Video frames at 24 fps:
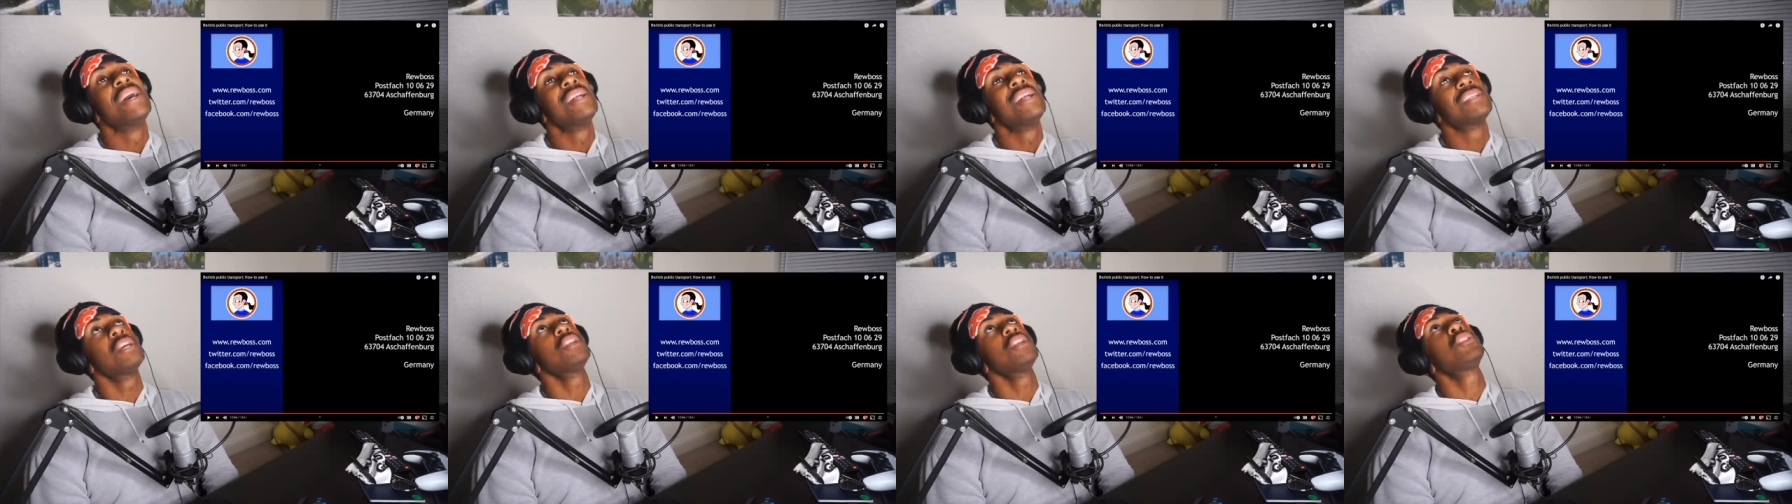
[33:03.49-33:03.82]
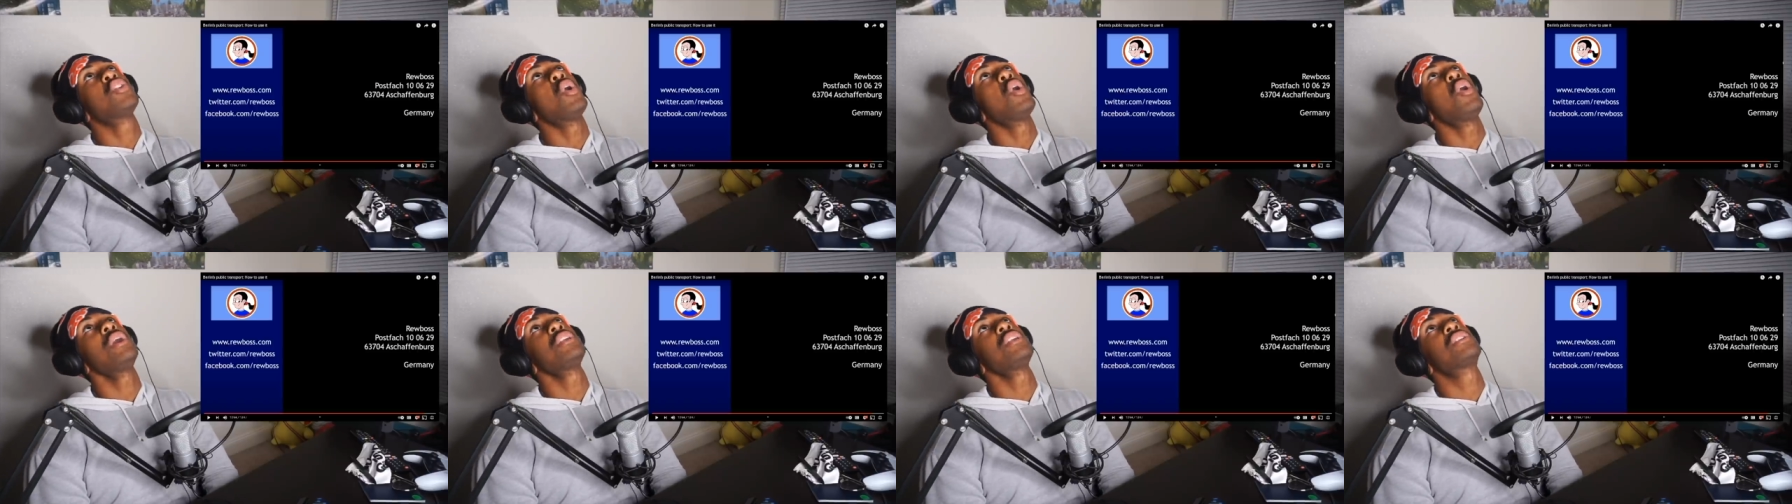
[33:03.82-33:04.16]
to
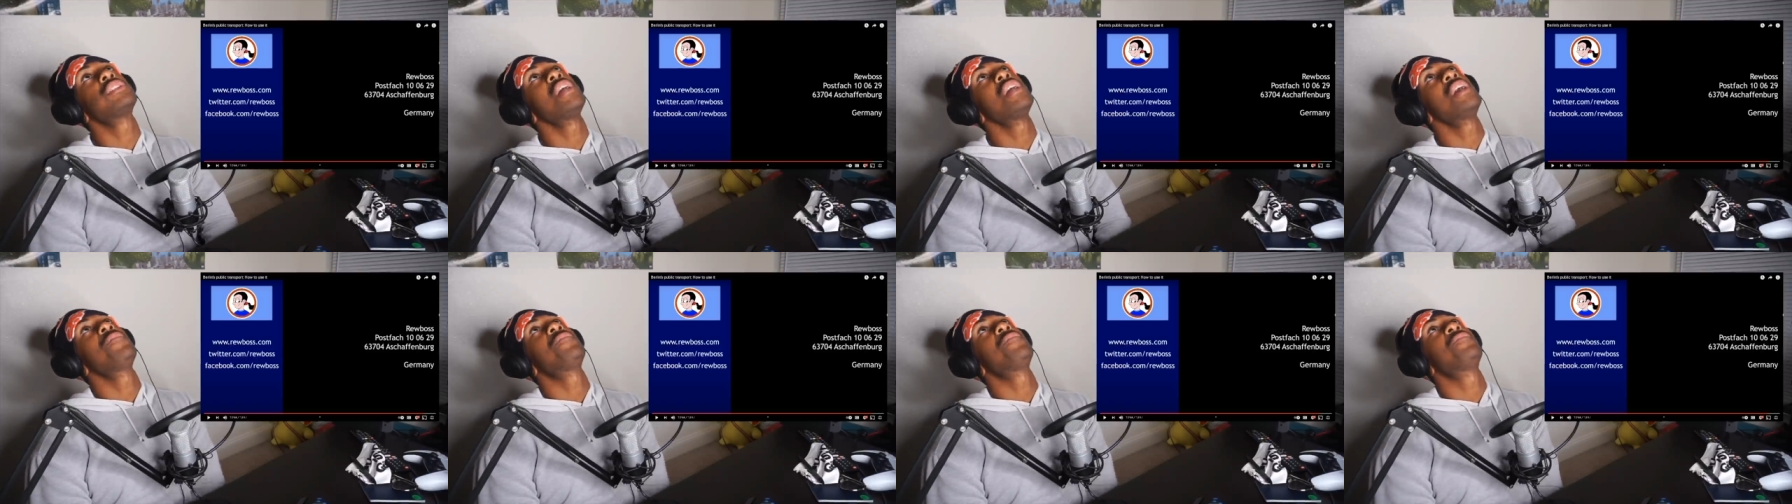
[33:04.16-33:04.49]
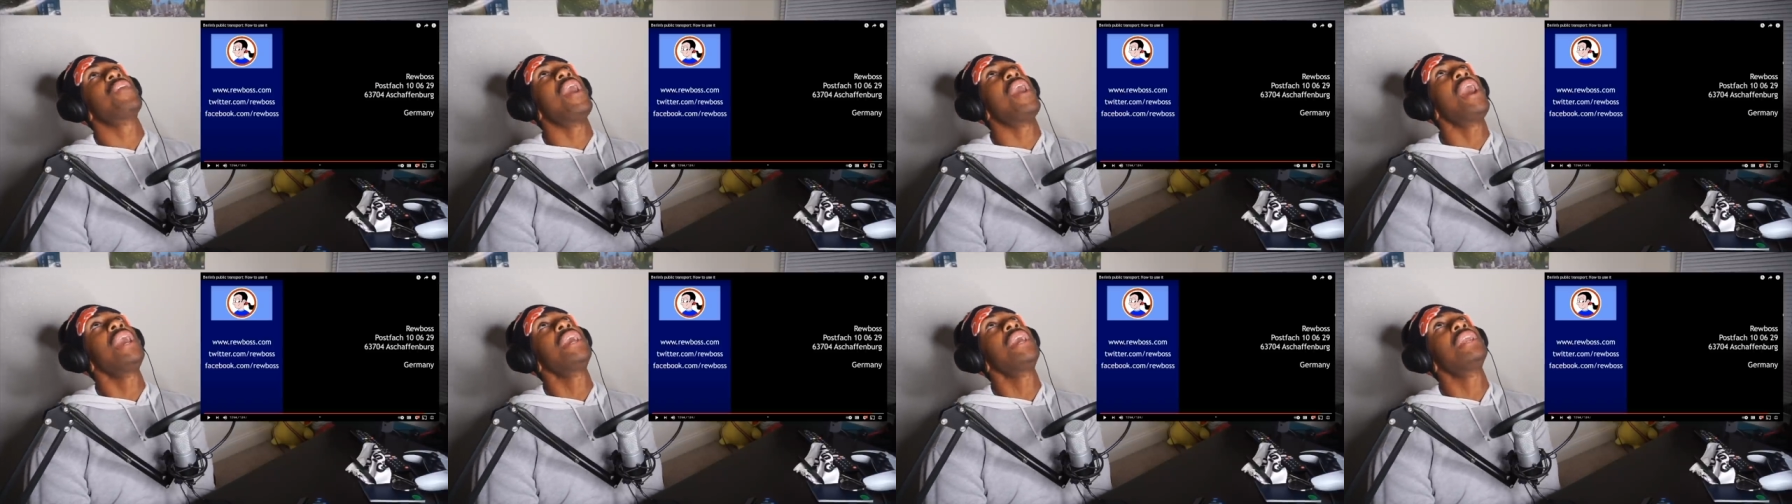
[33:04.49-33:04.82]
Deutschland,
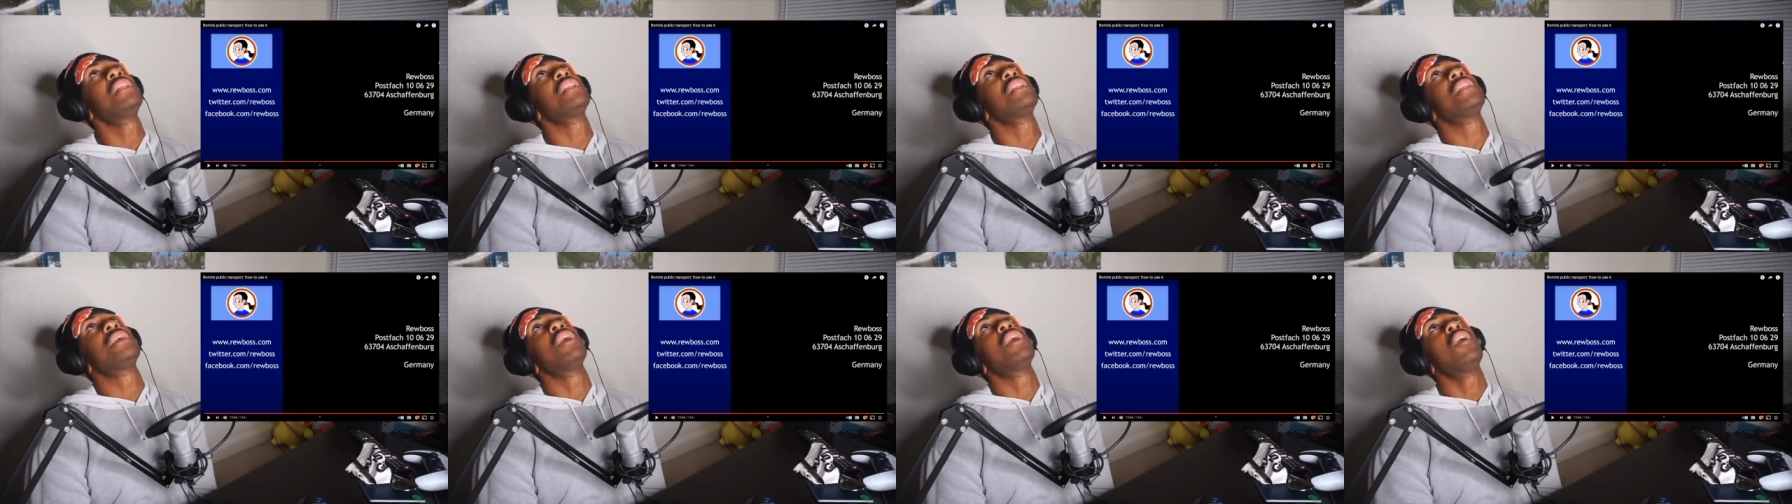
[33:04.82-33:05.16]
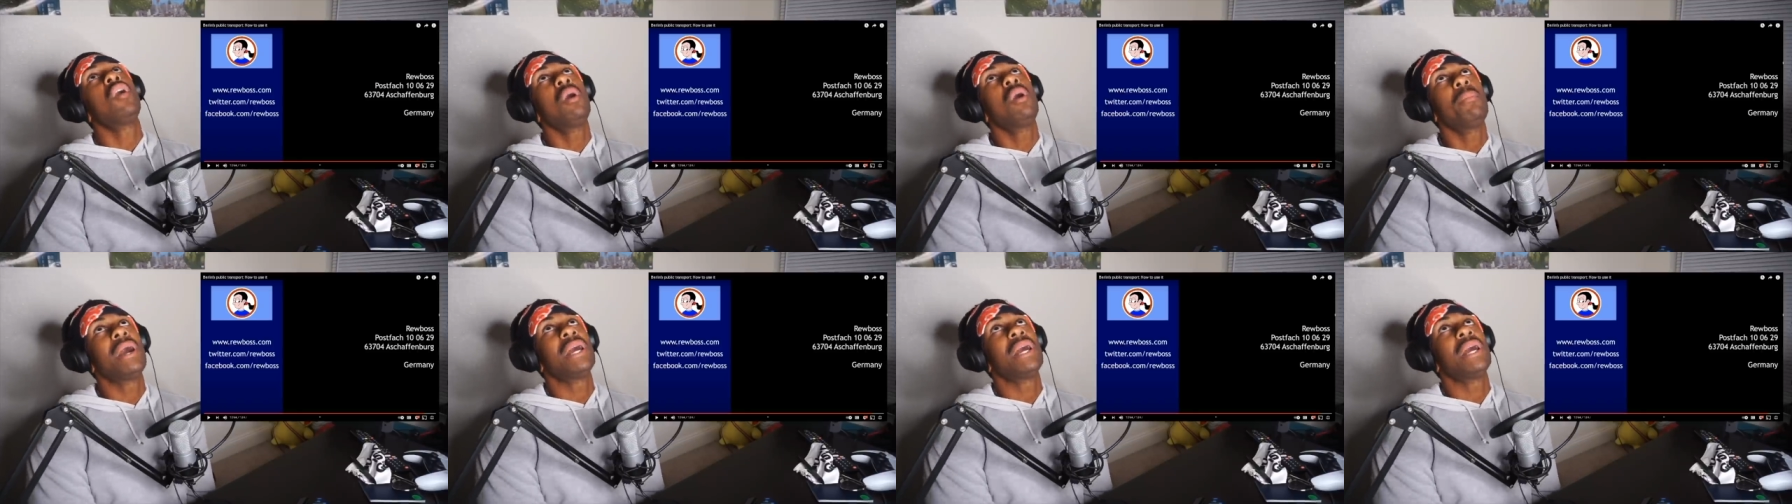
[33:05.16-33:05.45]
finally! Oh my